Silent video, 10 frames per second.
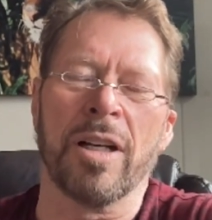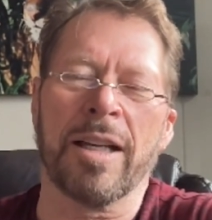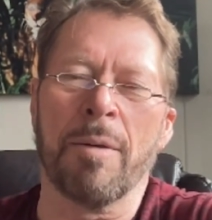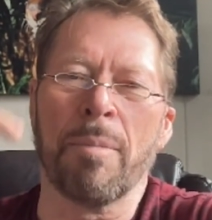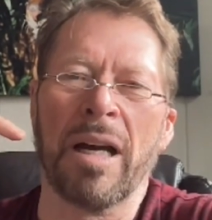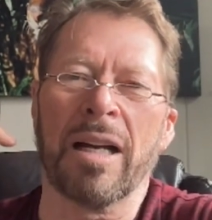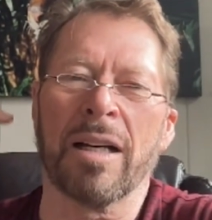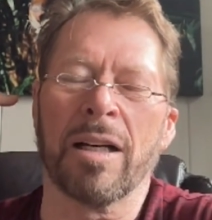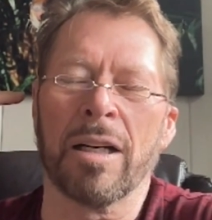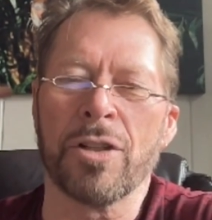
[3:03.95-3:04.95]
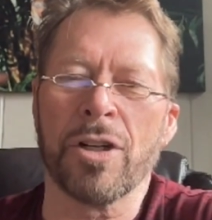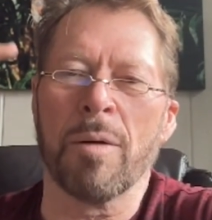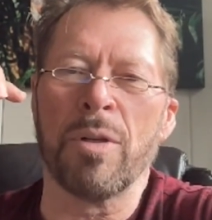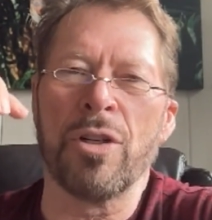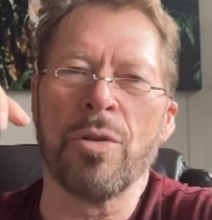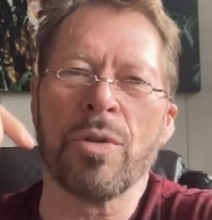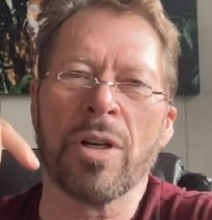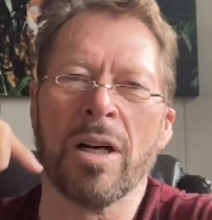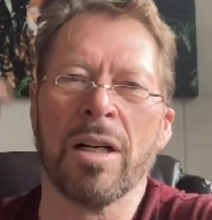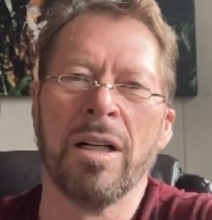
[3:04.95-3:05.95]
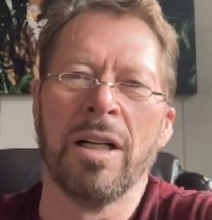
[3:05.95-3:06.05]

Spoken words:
I came back. I got a job in Utah.